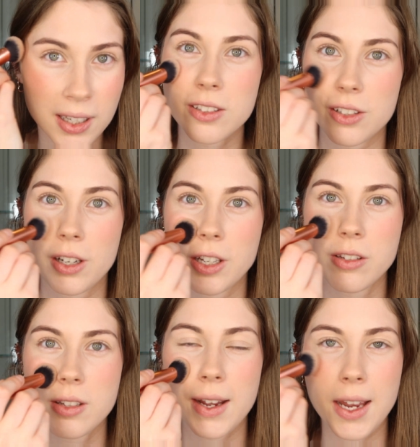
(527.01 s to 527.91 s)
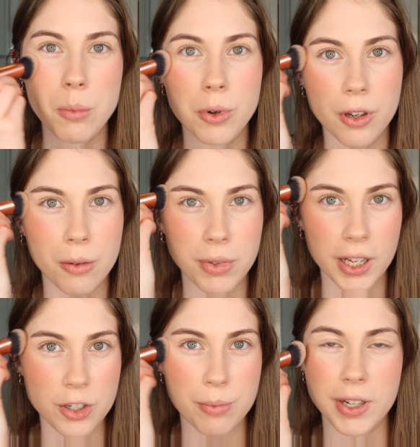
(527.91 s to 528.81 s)
So I used to hate putting on
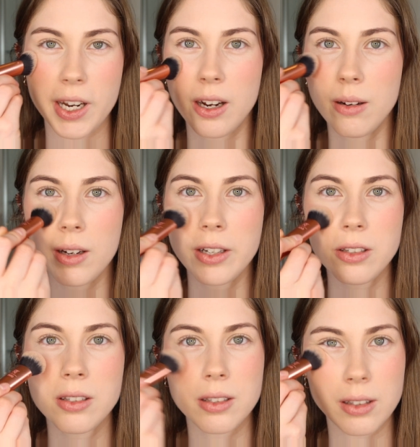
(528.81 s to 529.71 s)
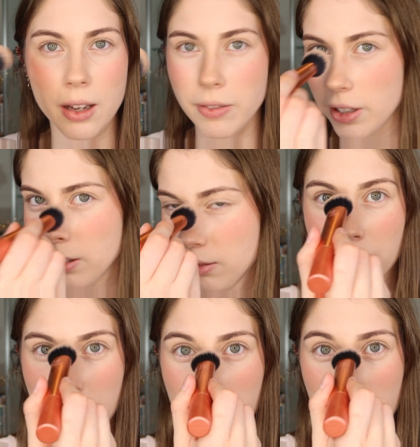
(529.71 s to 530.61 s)
blush, but now I just love it. I
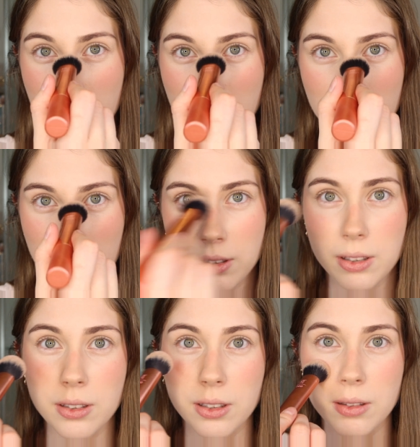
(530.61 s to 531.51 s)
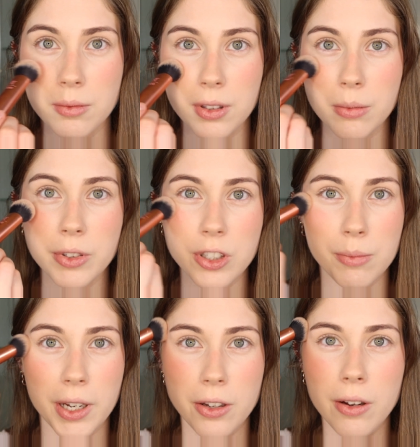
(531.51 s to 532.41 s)
do put a little bit on the bridge of
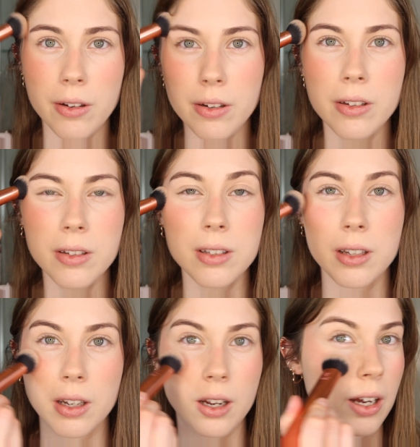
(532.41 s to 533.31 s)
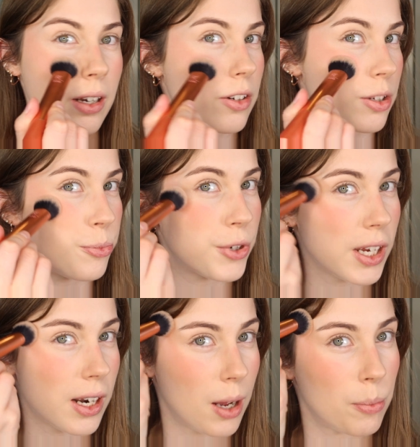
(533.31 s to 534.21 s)
my nose and kind of just bring
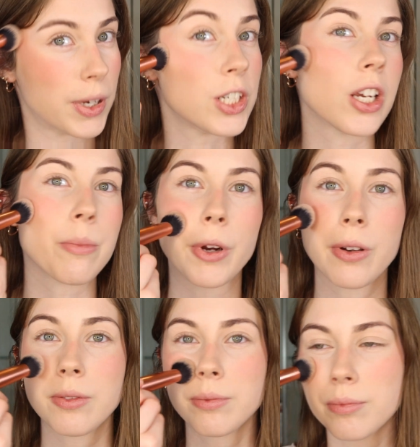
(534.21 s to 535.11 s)
it up my cheekbone.